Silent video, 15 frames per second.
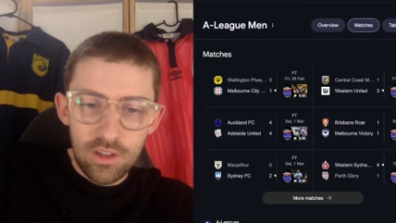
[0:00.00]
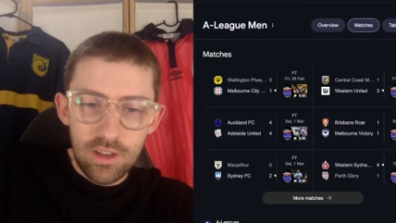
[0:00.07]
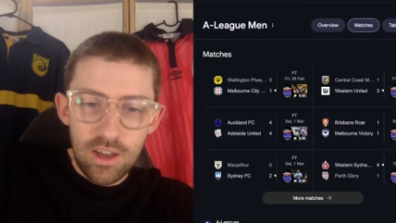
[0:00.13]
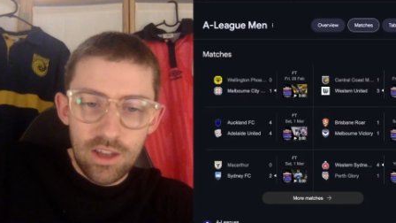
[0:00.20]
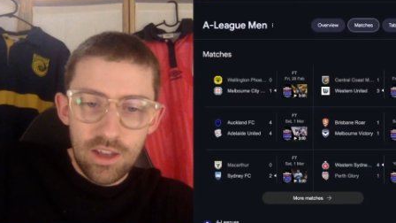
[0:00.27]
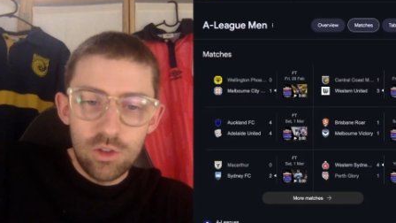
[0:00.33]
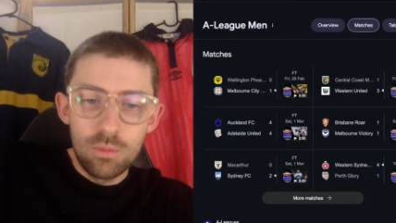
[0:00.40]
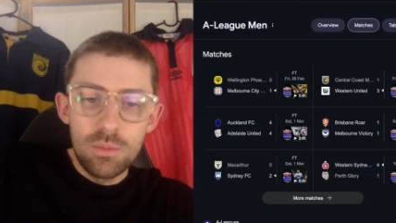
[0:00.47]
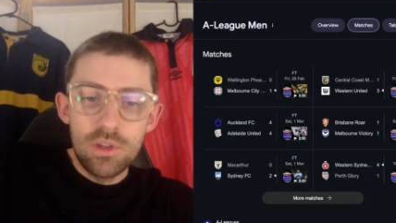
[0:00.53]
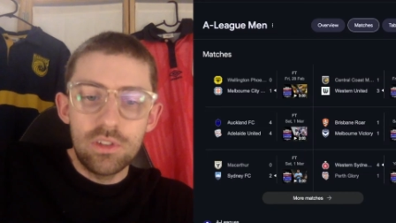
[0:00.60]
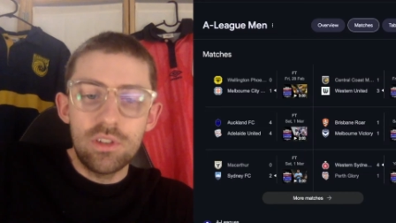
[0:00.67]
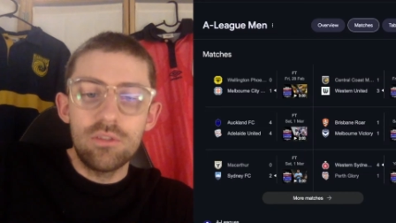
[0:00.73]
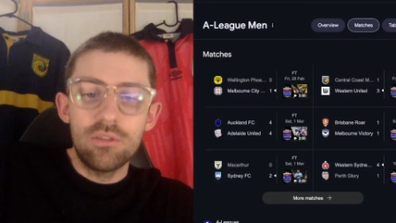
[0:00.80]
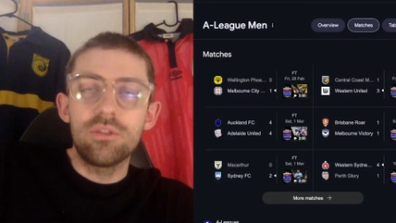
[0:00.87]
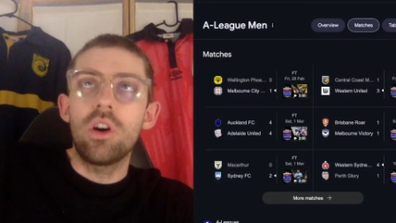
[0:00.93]
and you're
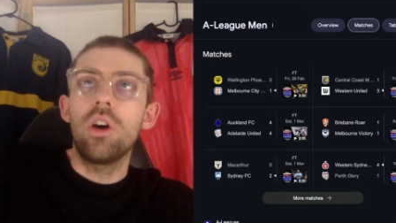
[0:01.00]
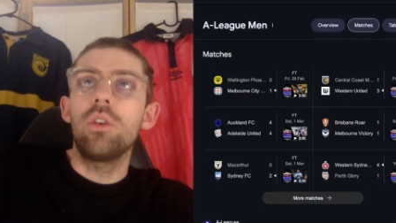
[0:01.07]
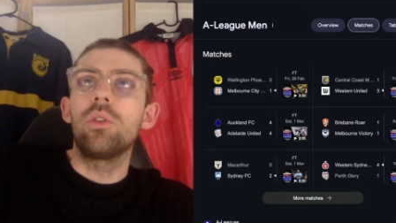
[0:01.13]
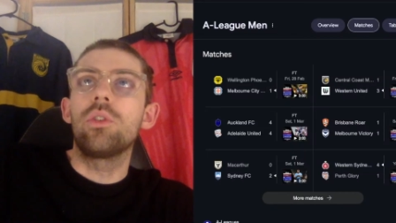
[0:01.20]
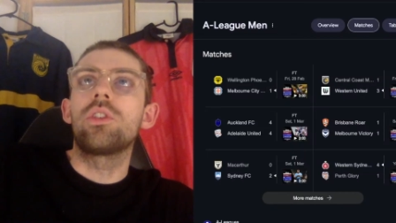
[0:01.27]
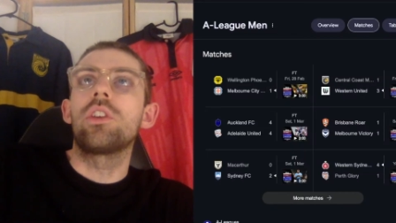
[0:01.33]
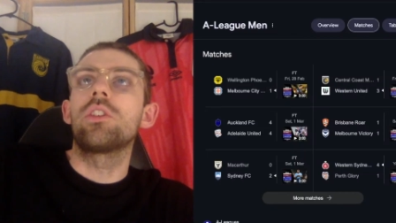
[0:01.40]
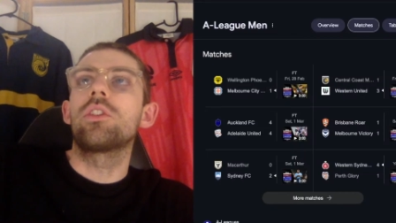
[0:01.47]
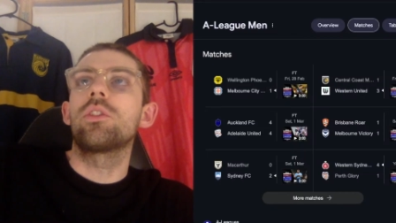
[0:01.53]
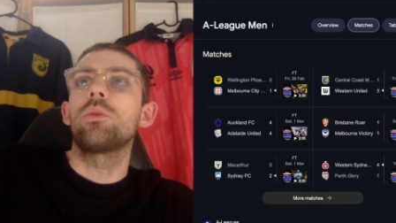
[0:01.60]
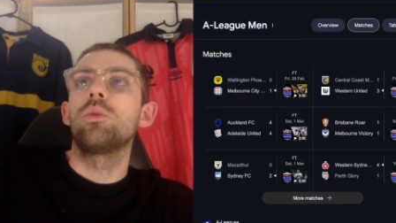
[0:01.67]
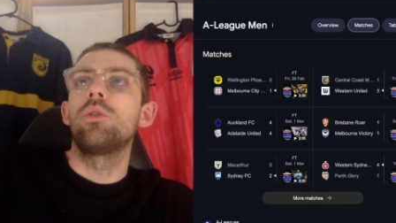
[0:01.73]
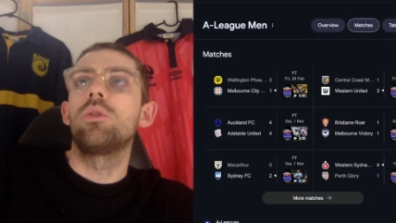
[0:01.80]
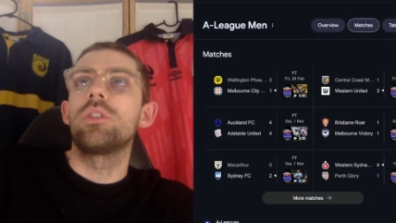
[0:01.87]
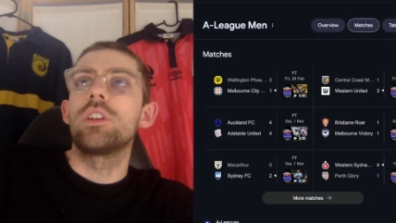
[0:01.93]
missing final, says
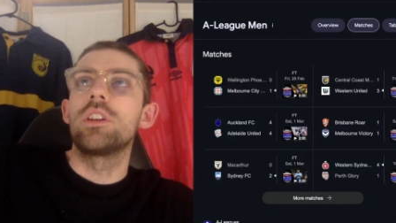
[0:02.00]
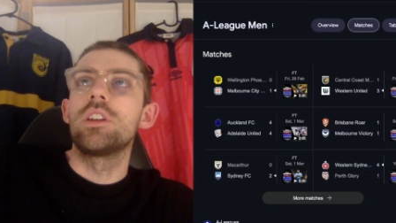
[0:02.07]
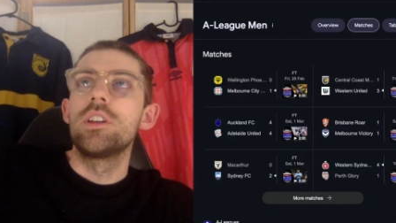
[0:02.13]
Wolfie.